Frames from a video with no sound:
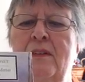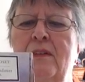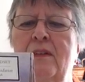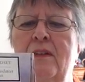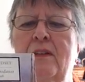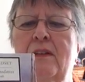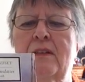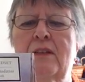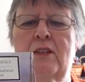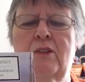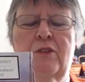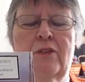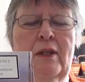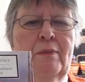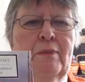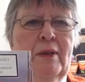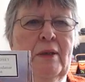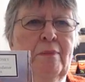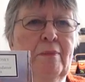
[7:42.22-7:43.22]
They're
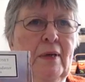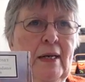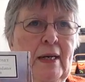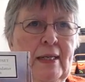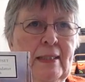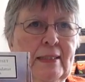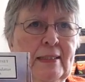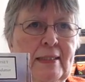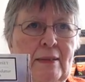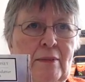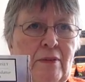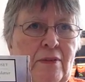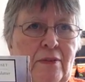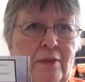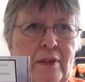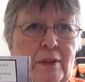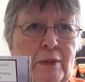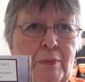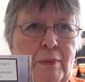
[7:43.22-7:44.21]
extremely pious, some of
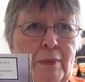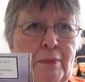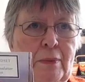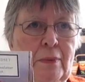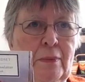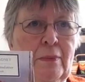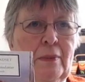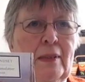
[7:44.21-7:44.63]
these people,